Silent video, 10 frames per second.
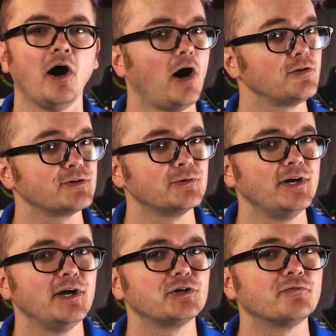Also,
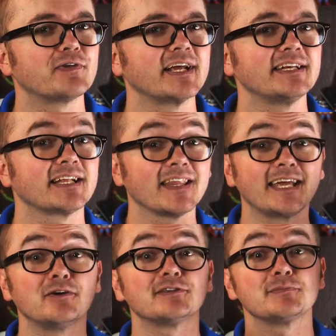don't forget to click
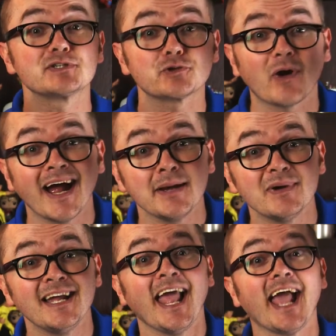here to subscribe
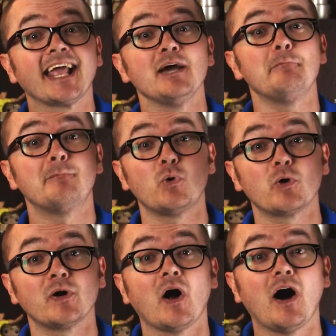and get
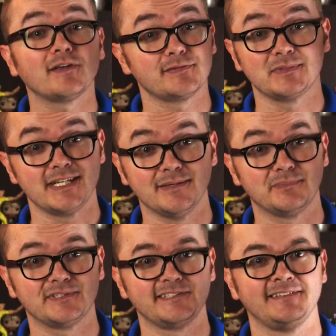more awesome
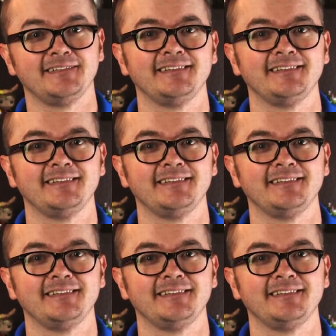tips.